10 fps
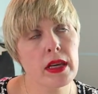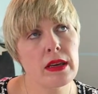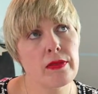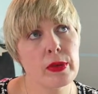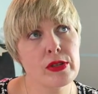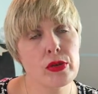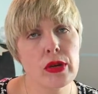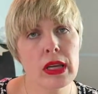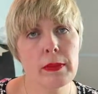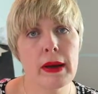if we're
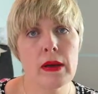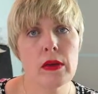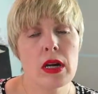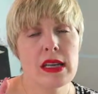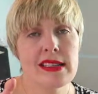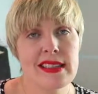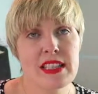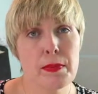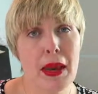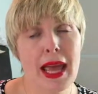talking about
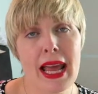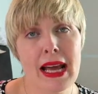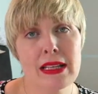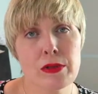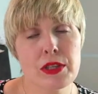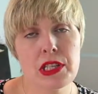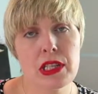display ads, which